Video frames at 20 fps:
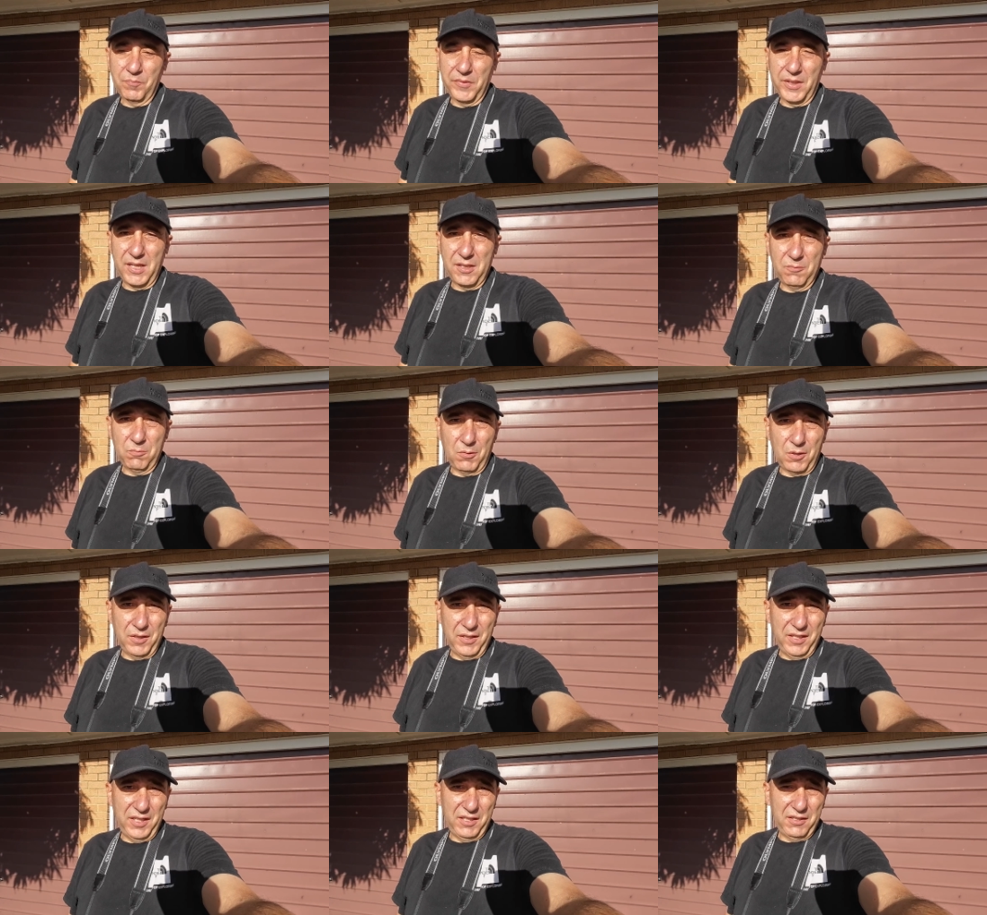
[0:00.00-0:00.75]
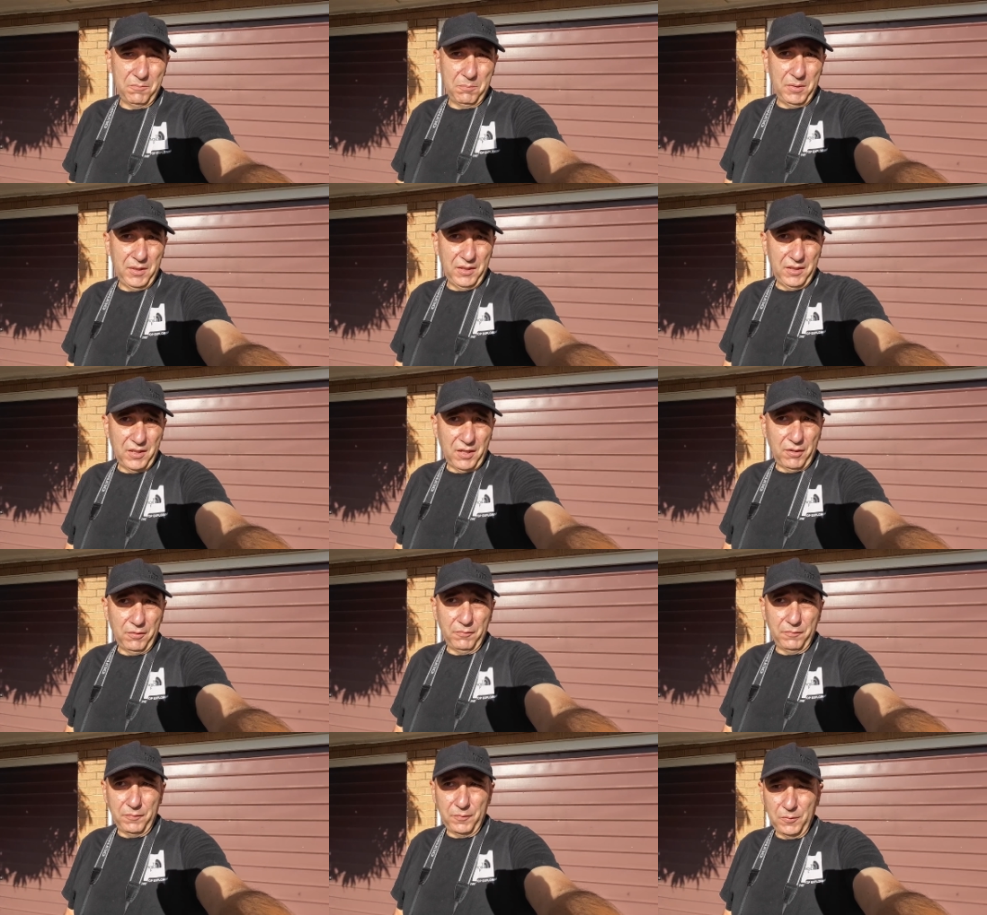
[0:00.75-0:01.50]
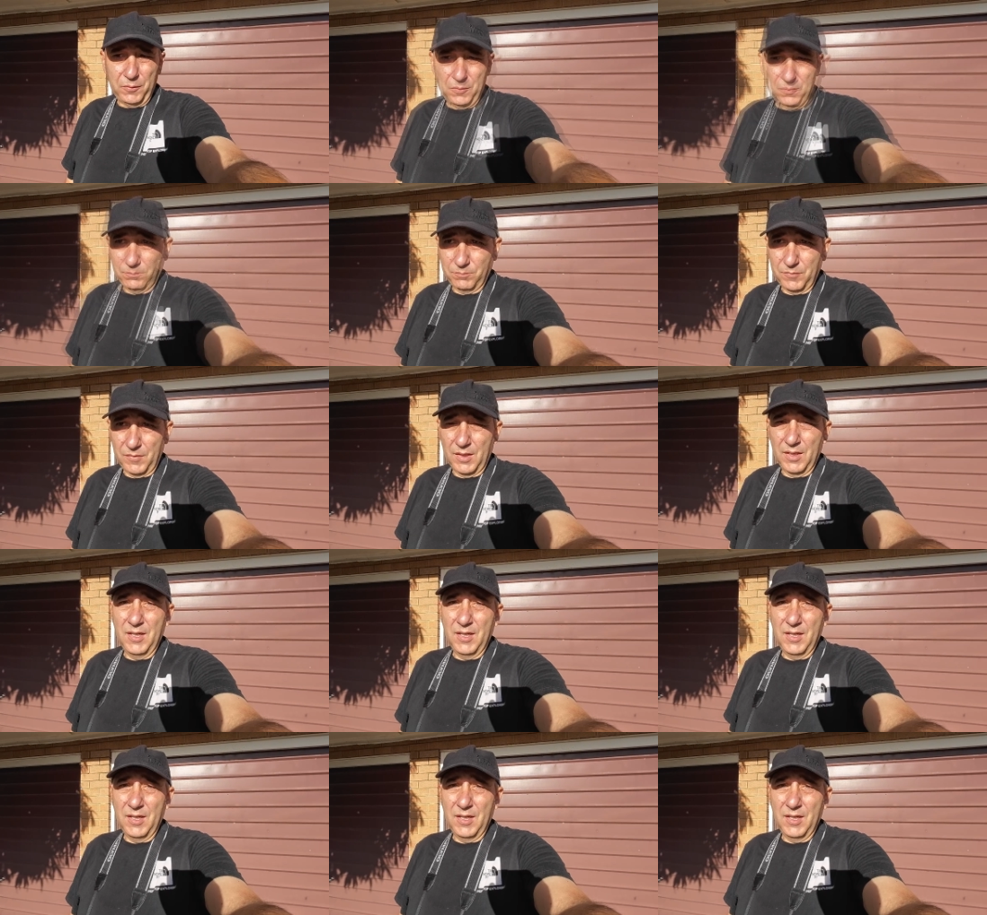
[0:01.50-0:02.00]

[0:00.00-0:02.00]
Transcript: That's what he's been known for.